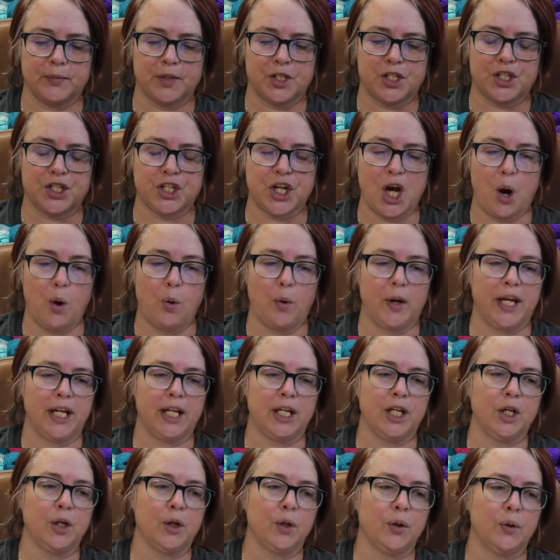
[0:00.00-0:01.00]

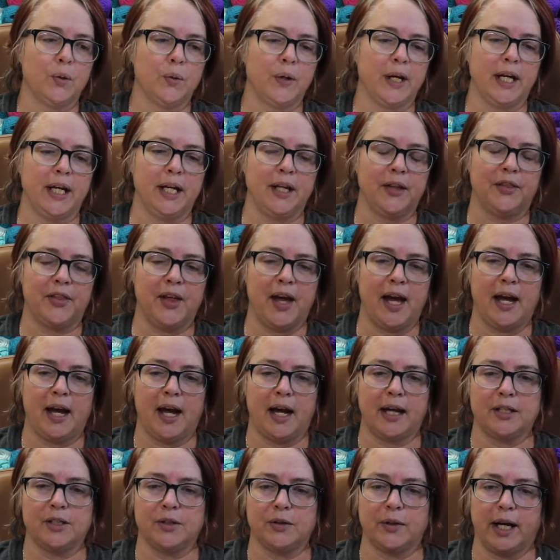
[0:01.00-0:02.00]
showing you anything,
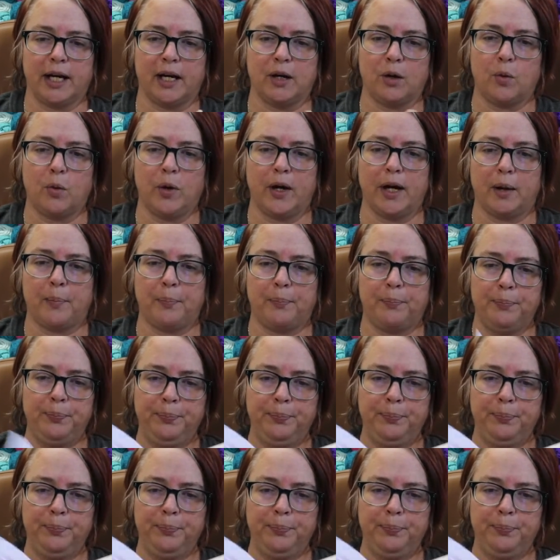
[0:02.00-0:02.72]
I can do like a quick